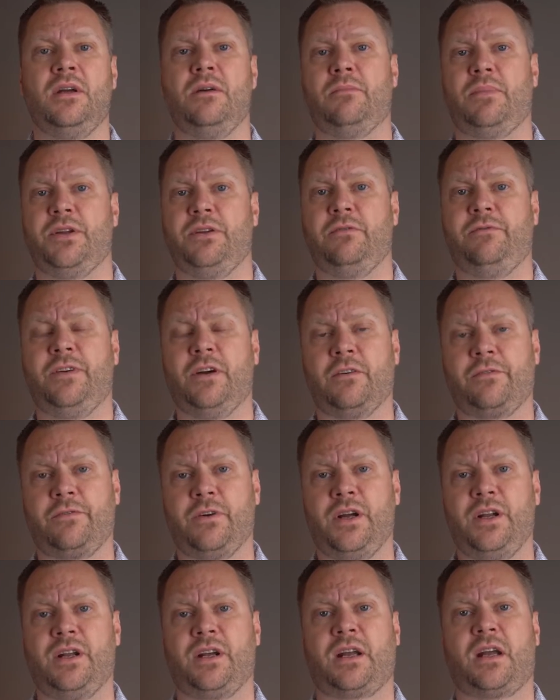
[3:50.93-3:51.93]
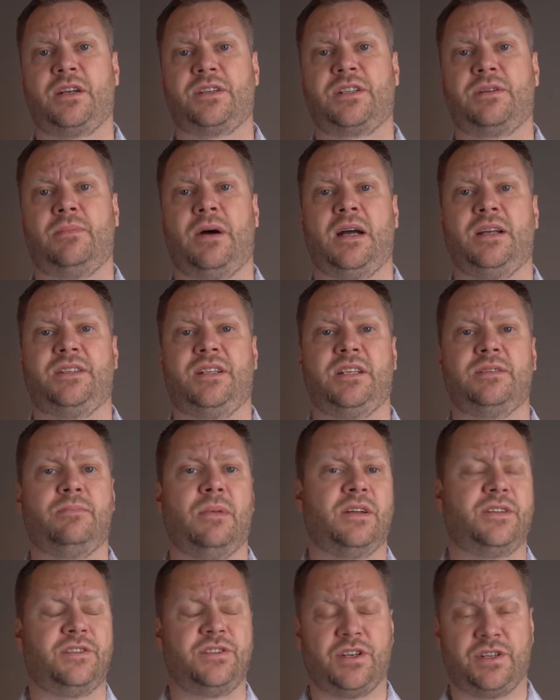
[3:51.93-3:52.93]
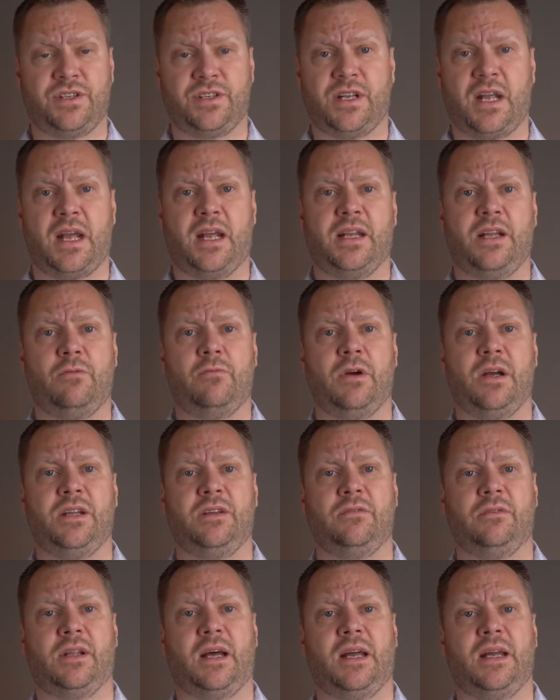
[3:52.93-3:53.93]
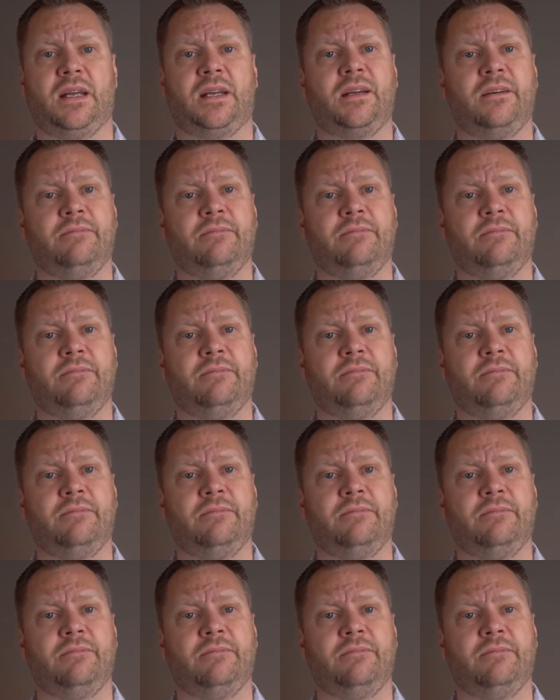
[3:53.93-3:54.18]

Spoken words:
but you feel free to customize these messages in any way you like.